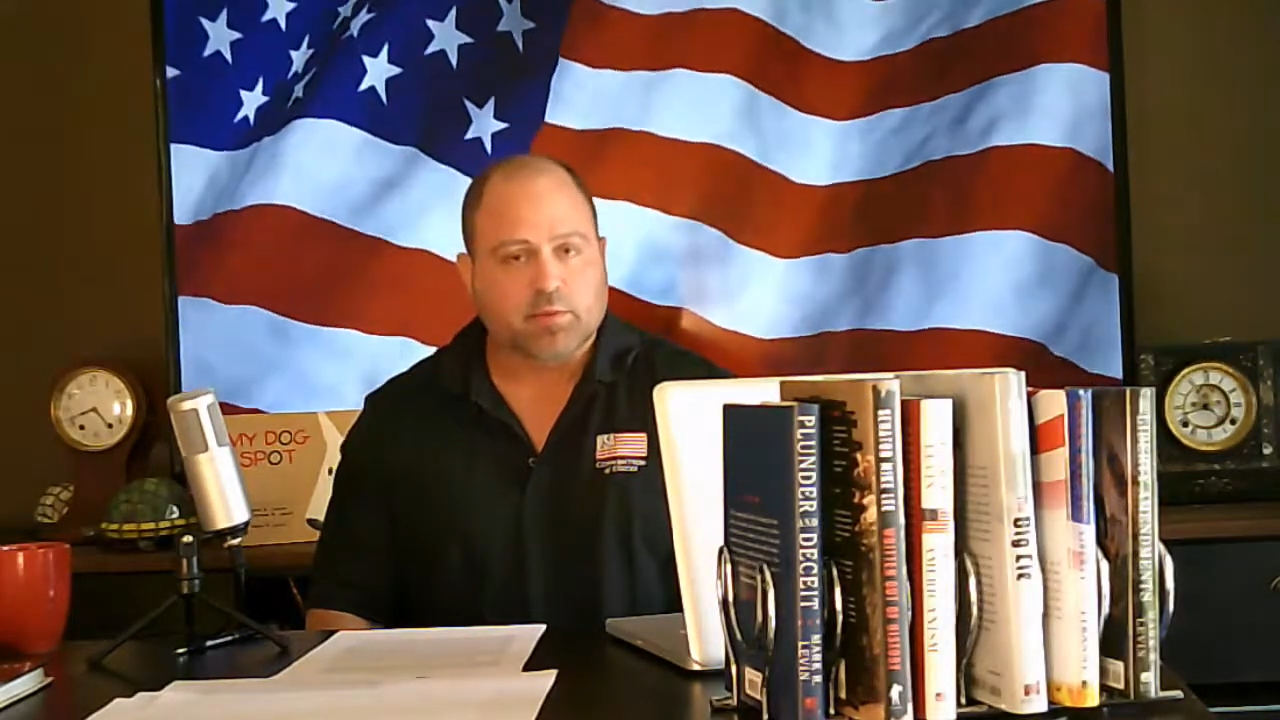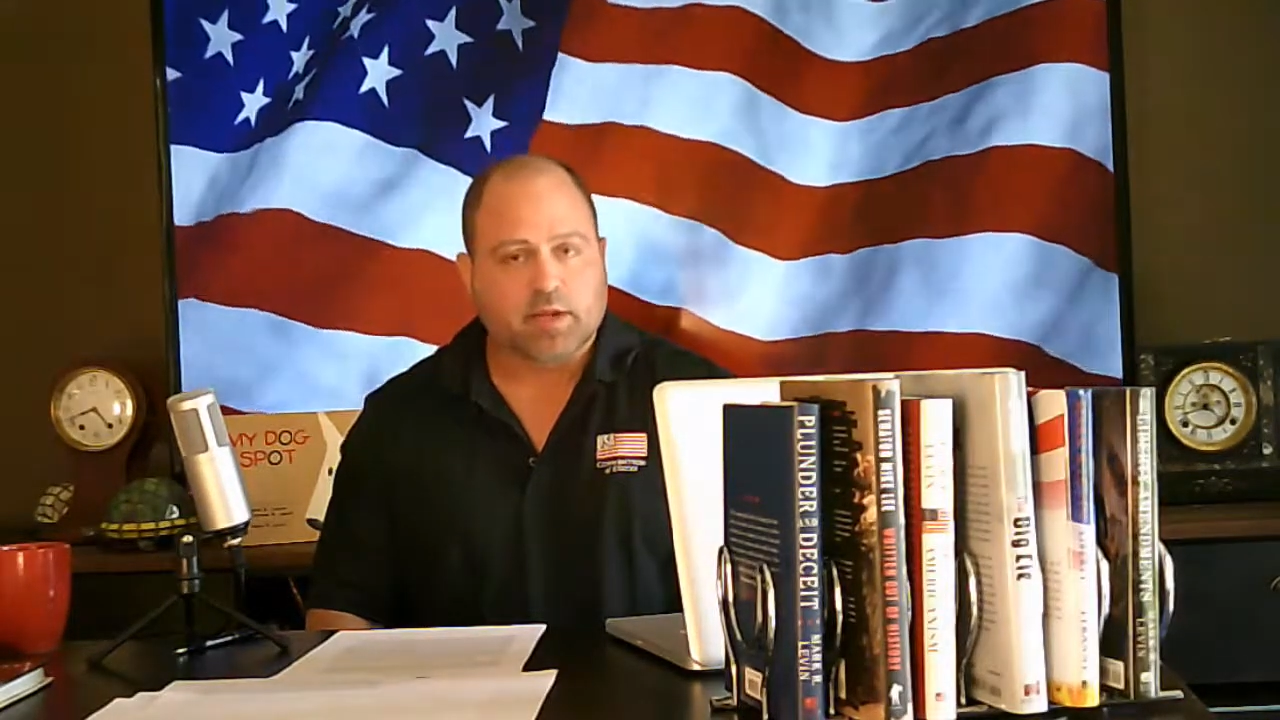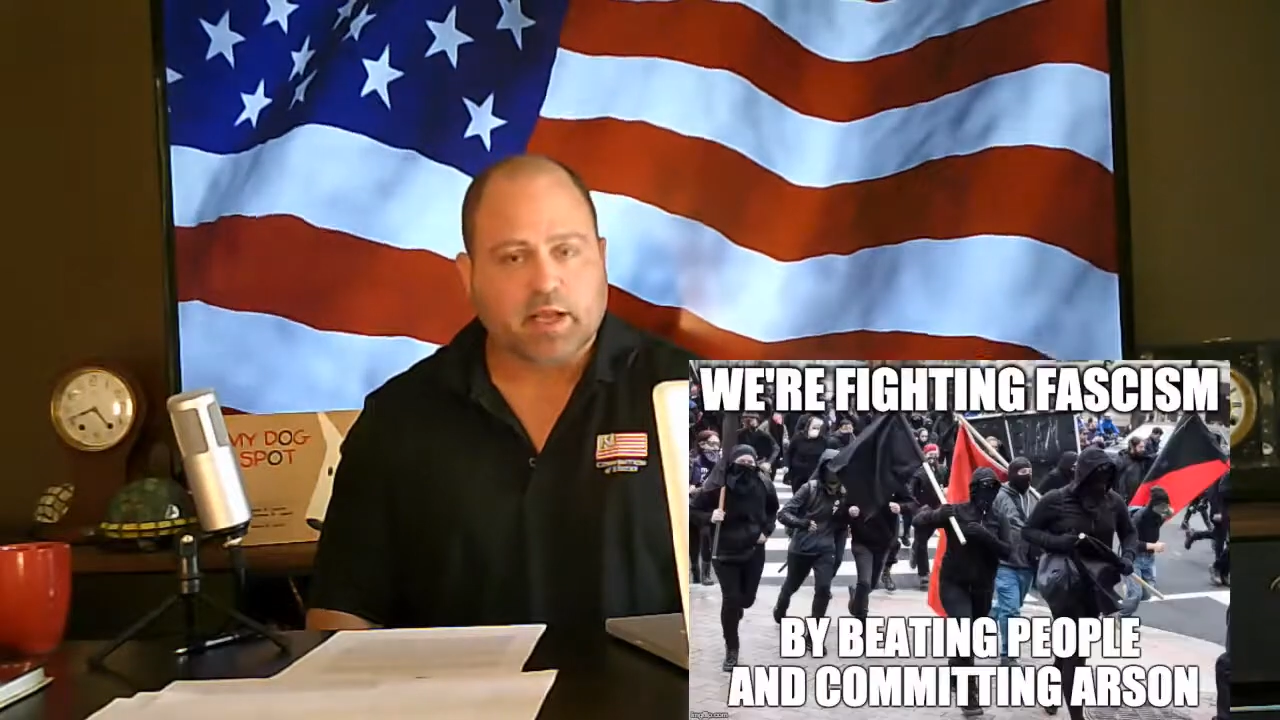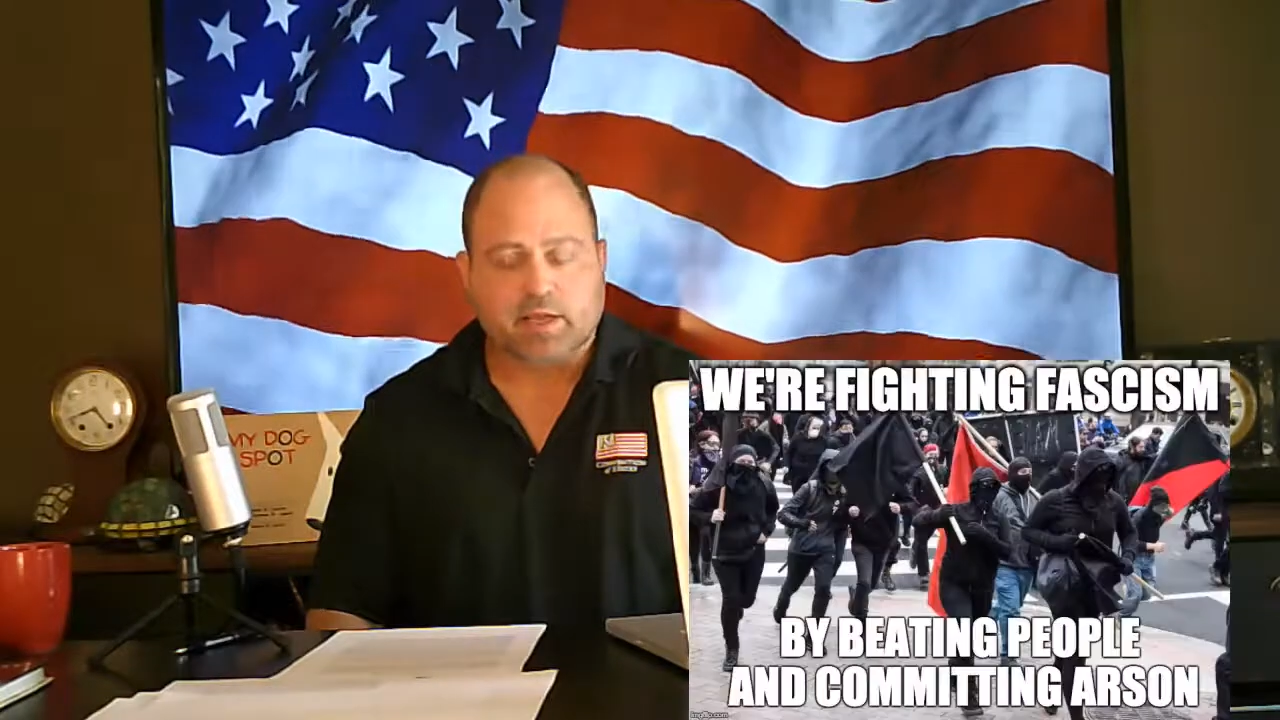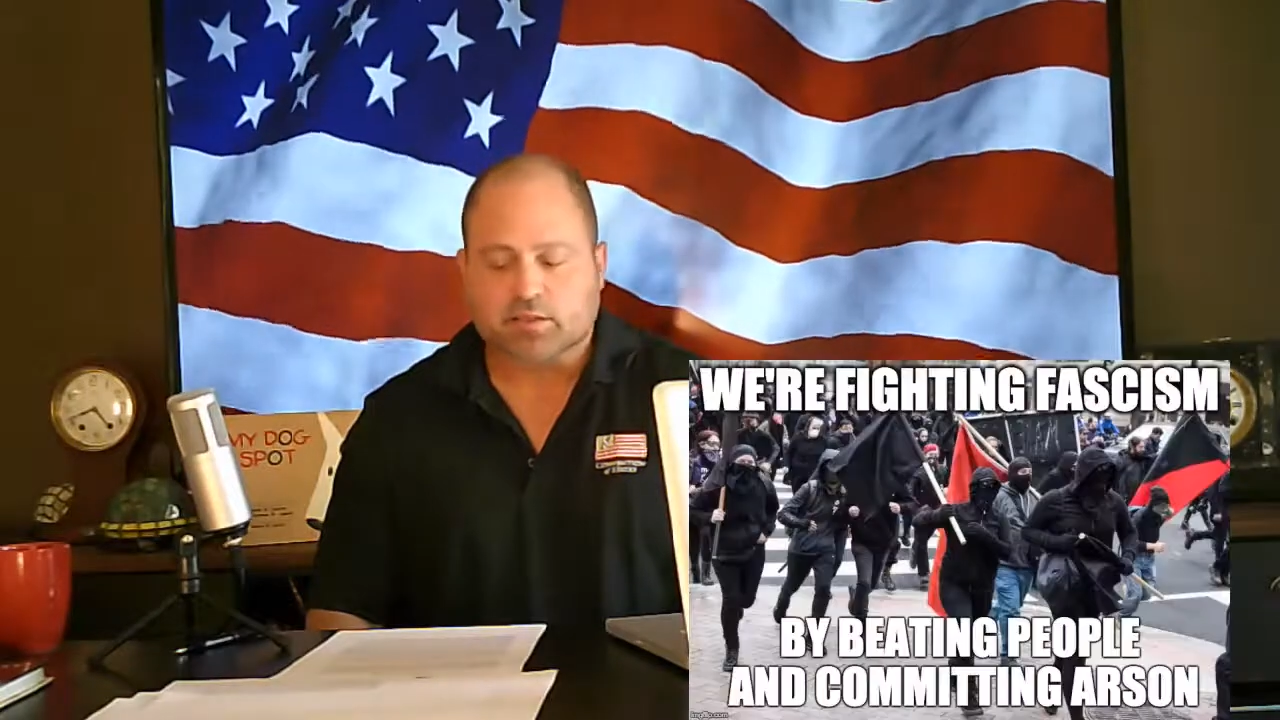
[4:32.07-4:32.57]

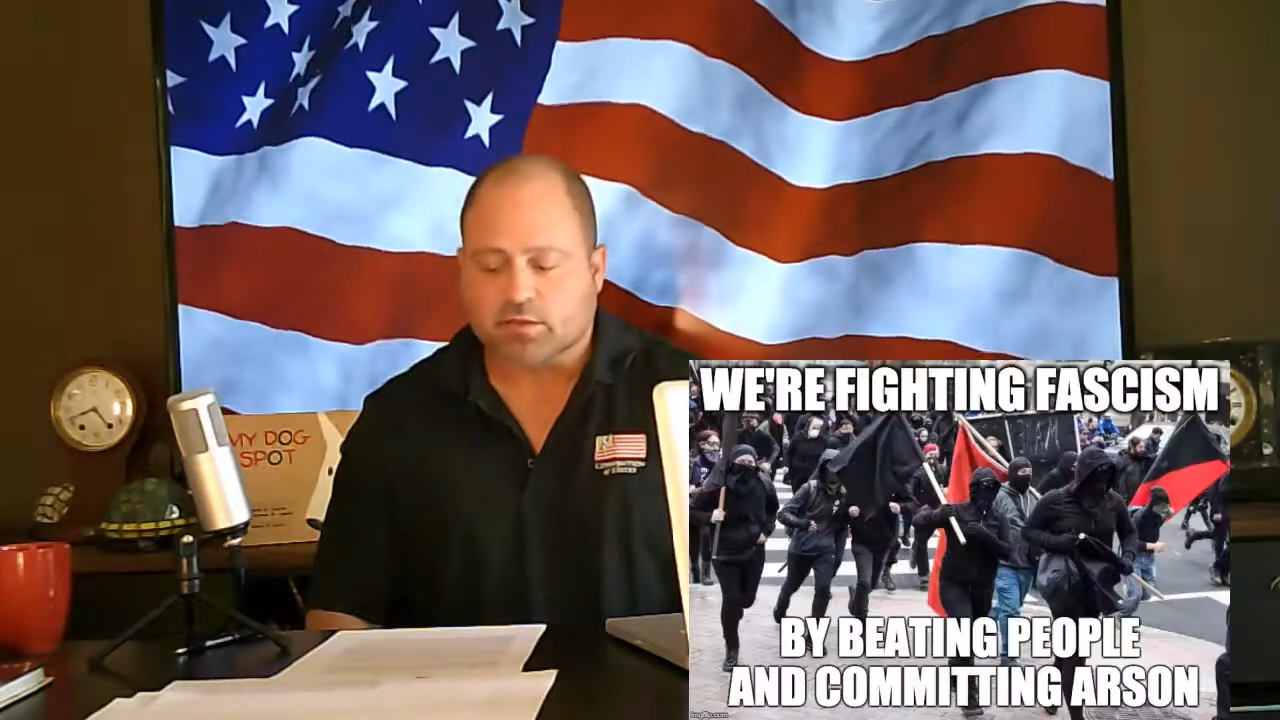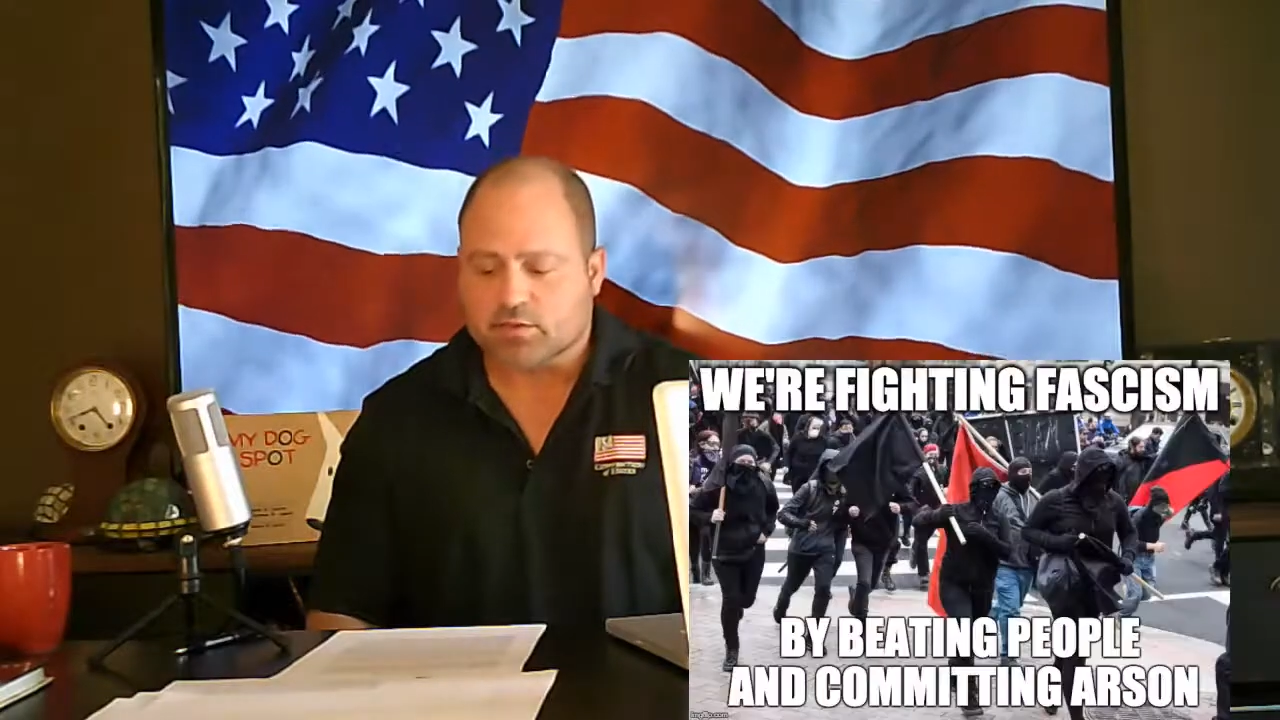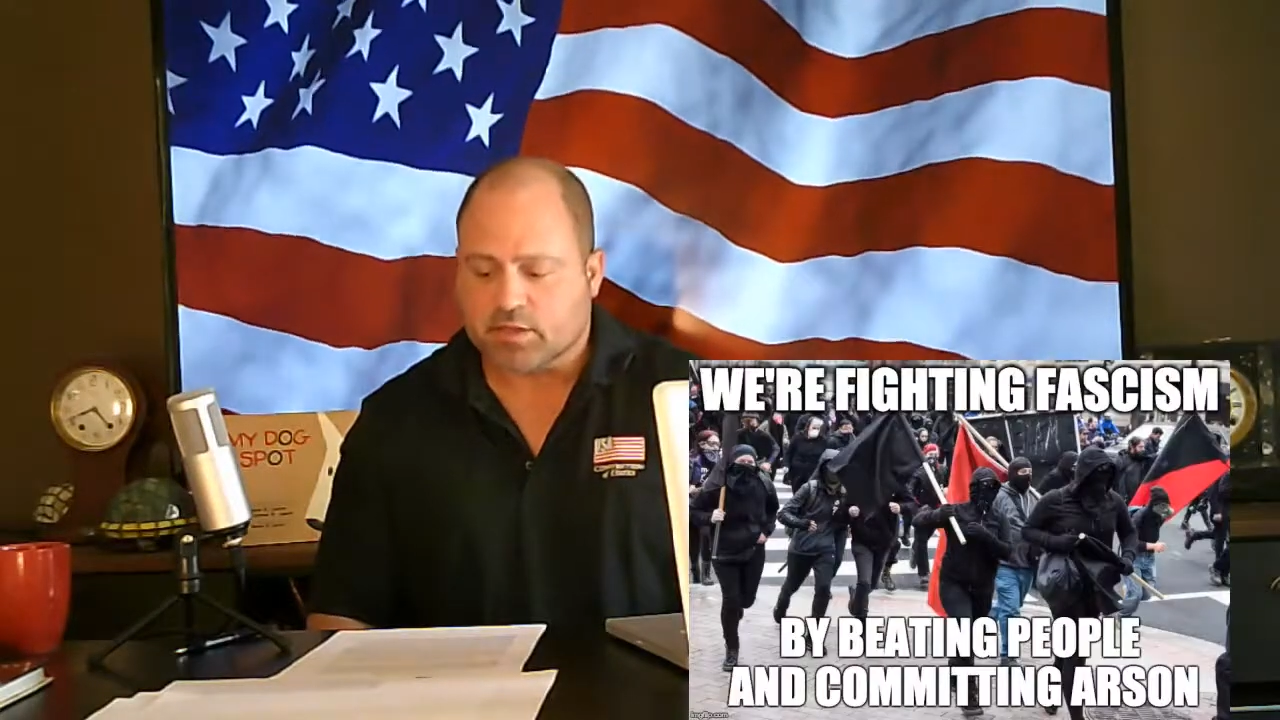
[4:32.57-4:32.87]
pretty hostile,